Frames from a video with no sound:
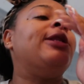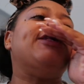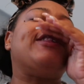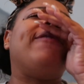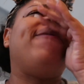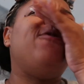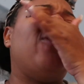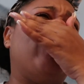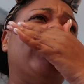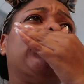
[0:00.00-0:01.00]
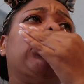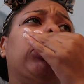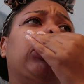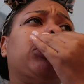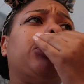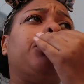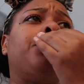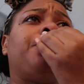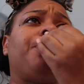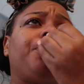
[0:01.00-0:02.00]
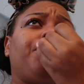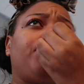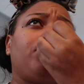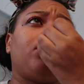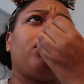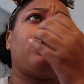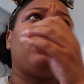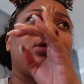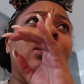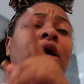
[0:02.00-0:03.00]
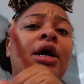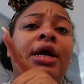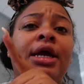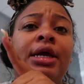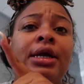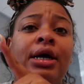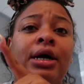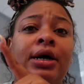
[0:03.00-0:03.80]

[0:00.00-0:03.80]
this is a few hours later. I